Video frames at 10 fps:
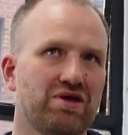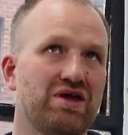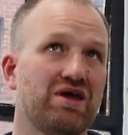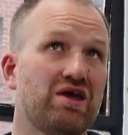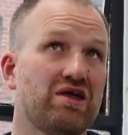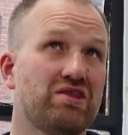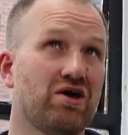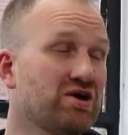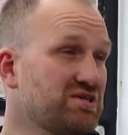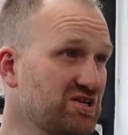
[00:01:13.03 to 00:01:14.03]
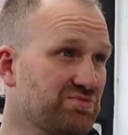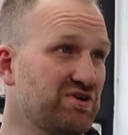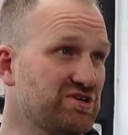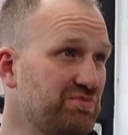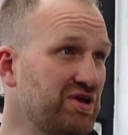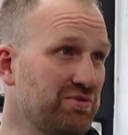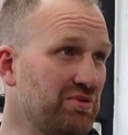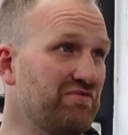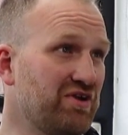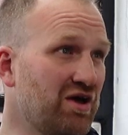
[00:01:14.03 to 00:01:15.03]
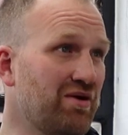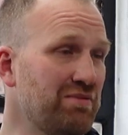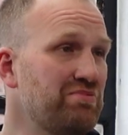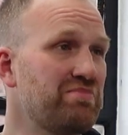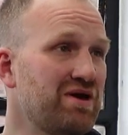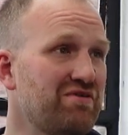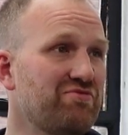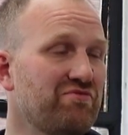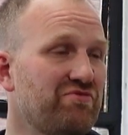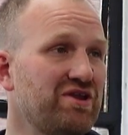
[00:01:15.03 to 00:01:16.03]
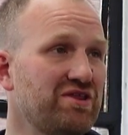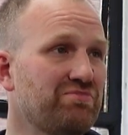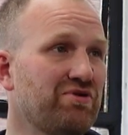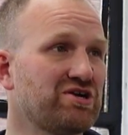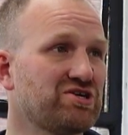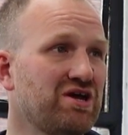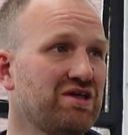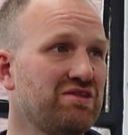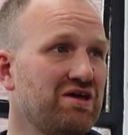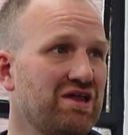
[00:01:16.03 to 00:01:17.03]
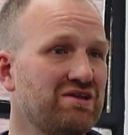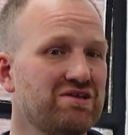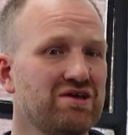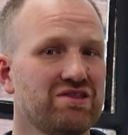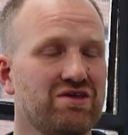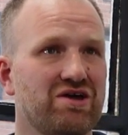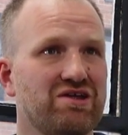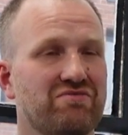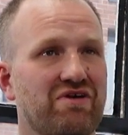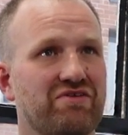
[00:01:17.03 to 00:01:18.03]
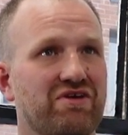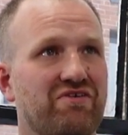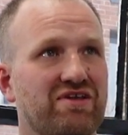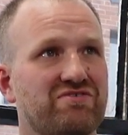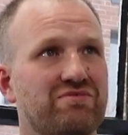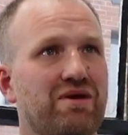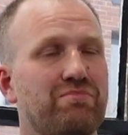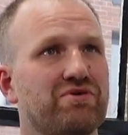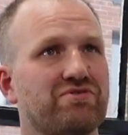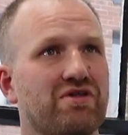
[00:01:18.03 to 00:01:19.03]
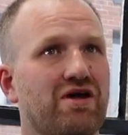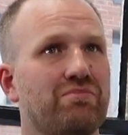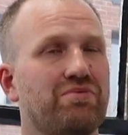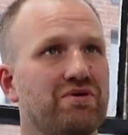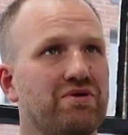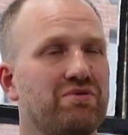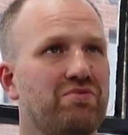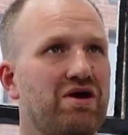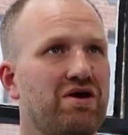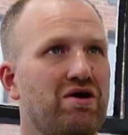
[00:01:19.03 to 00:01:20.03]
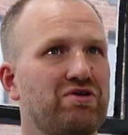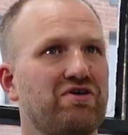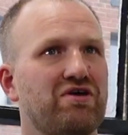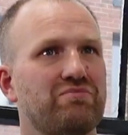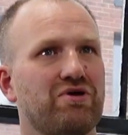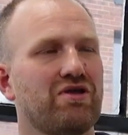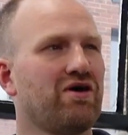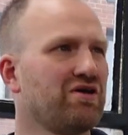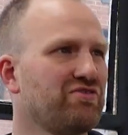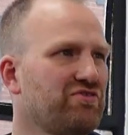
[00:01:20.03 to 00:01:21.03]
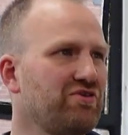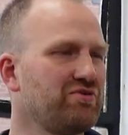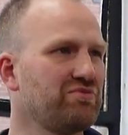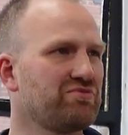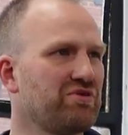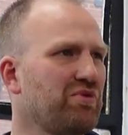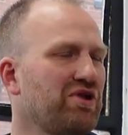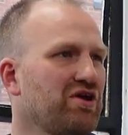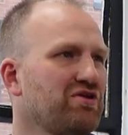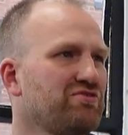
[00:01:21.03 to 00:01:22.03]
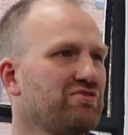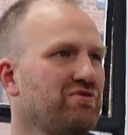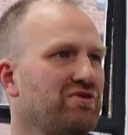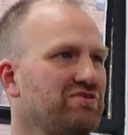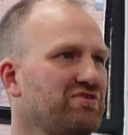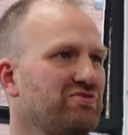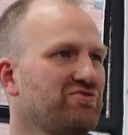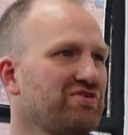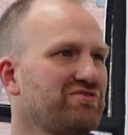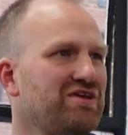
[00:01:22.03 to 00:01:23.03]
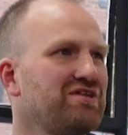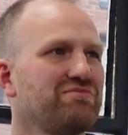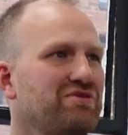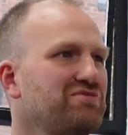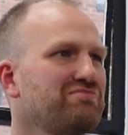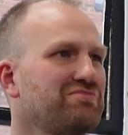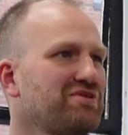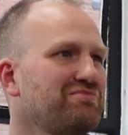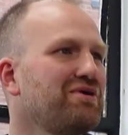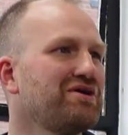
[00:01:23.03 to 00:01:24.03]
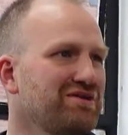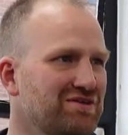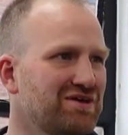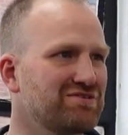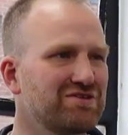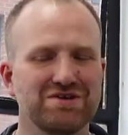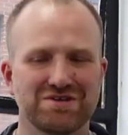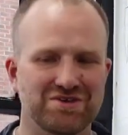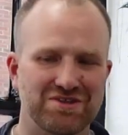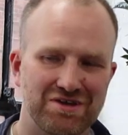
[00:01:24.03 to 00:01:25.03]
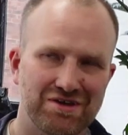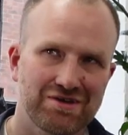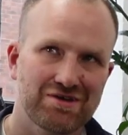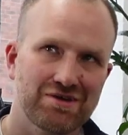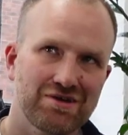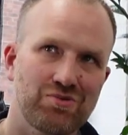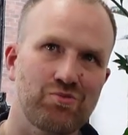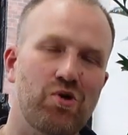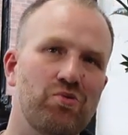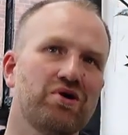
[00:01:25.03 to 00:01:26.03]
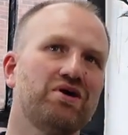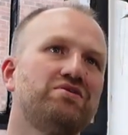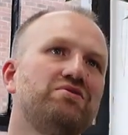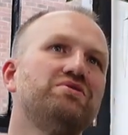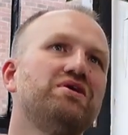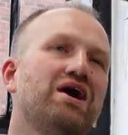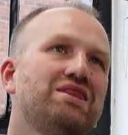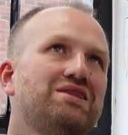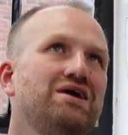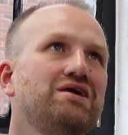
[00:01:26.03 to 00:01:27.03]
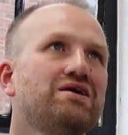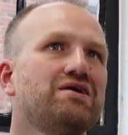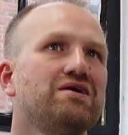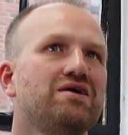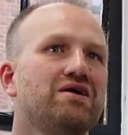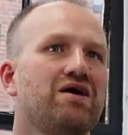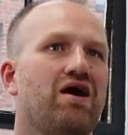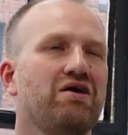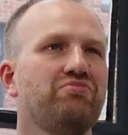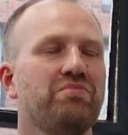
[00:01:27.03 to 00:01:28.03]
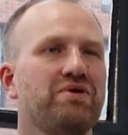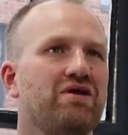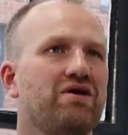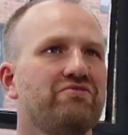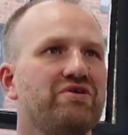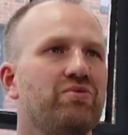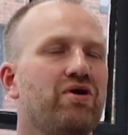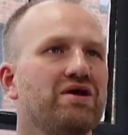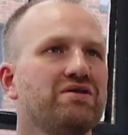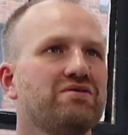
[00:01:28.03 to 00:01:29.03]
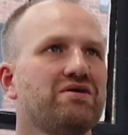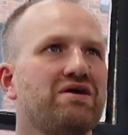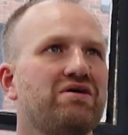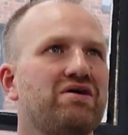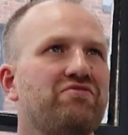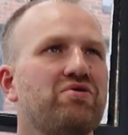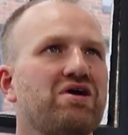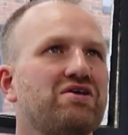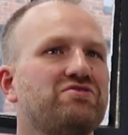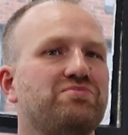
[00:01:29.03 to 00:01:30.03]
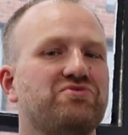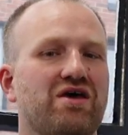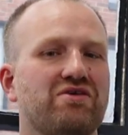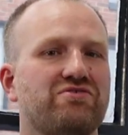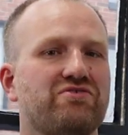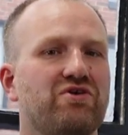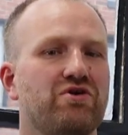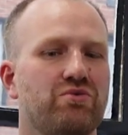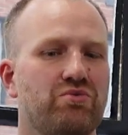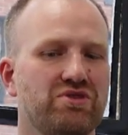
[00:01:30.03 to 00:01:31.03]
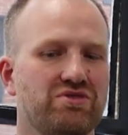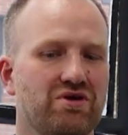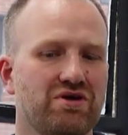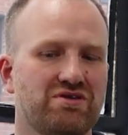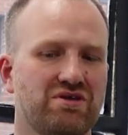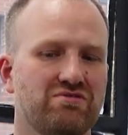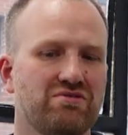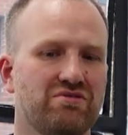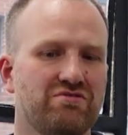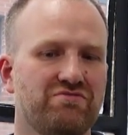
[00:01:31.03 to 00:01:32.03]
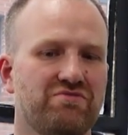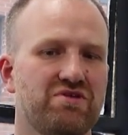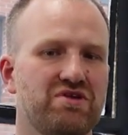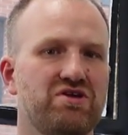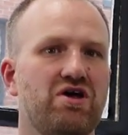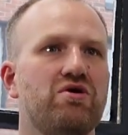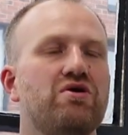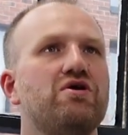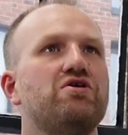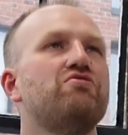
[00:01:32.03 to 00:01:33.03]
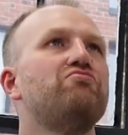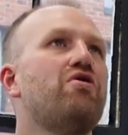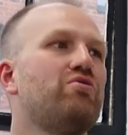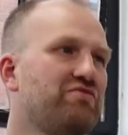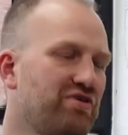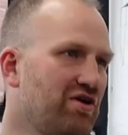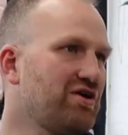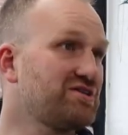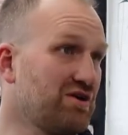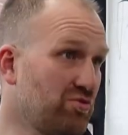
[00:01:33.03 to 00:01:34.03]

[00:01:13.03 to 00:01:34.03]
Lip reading: the architecture profession being a bit of a low ebb and everyone feeling the pressure and the idea of having a fancy members club where I take my clients to, that when I go to the toilet someone tries to nick them doesn't make any sense. So I think, what would I do with it? I think I'd probably rewind, and everyone gets obsessed with the idea of, the role of the architect.